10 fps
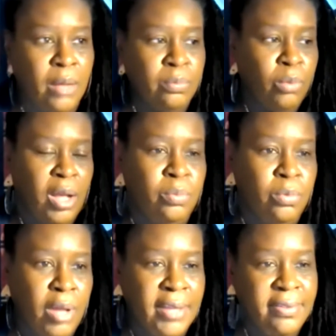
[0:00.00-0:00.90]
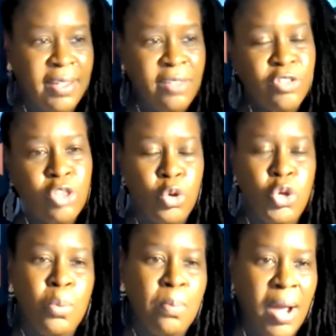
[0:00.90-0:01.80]
And even though
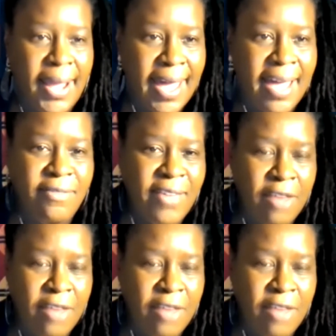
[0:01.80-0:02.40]
you might have